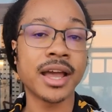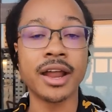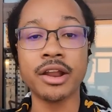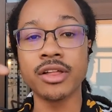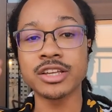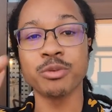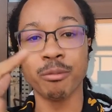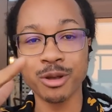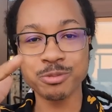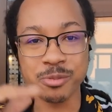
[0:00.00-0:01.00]
I know that's where
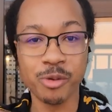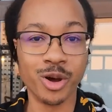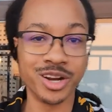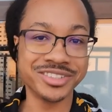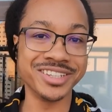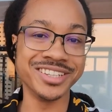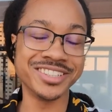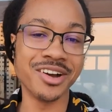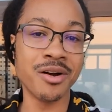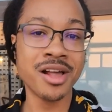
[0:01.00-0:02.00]
most people wanna see,
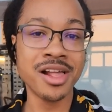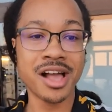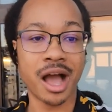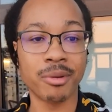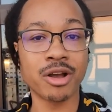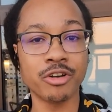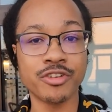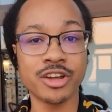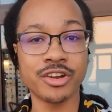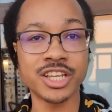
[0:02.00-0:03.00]
so I'm gonna go to
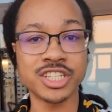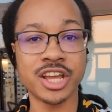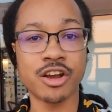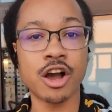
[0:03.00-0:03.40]
Rio de Janeiro.